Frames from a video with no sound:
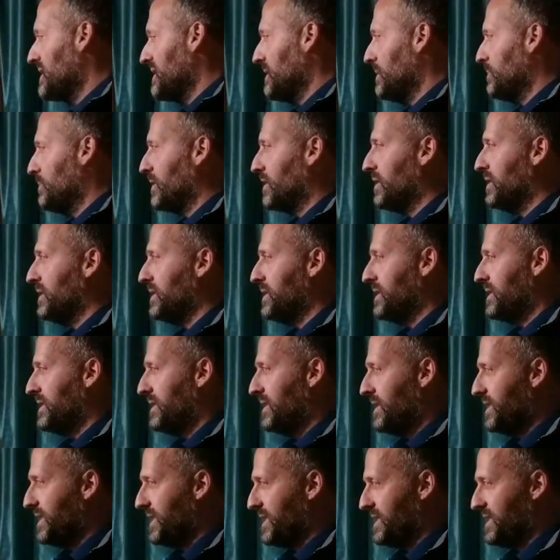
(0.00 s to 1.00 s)
is because
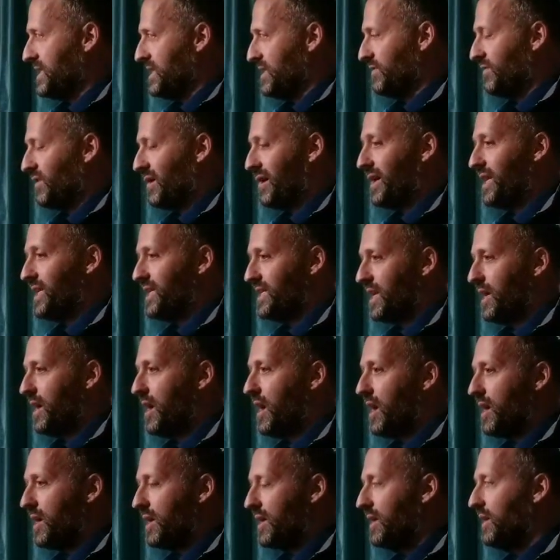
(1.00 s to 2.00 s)
this is very
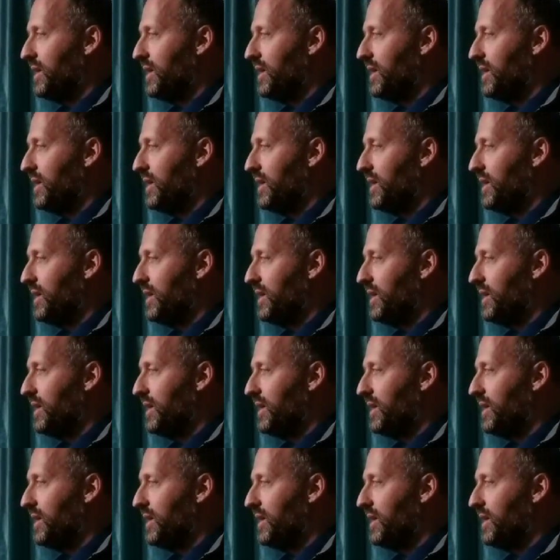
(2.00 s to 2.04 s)
dark,